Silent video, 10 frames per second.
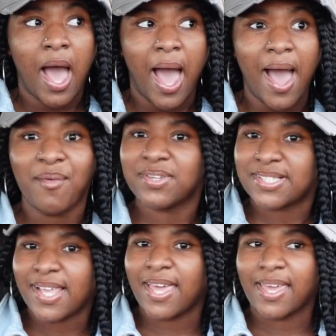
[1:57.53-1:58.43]
I would
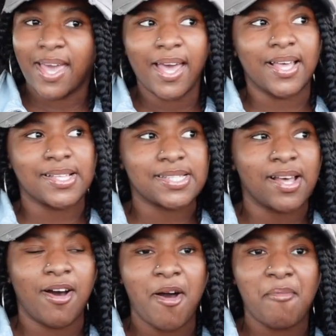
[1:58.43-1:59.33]
say yes.
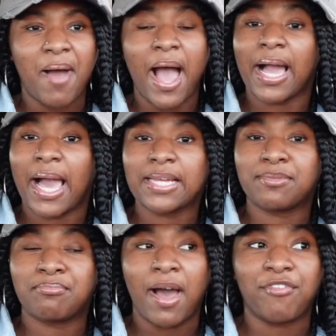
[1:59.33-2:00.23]
I got
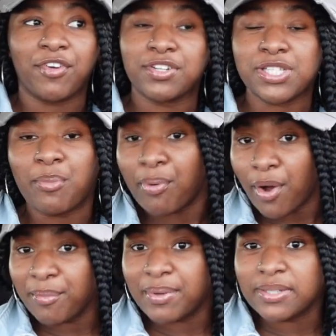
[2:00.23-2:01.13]
my first
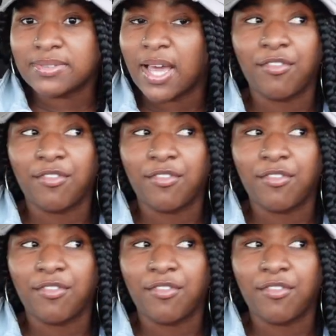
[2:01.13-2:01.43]
apartment in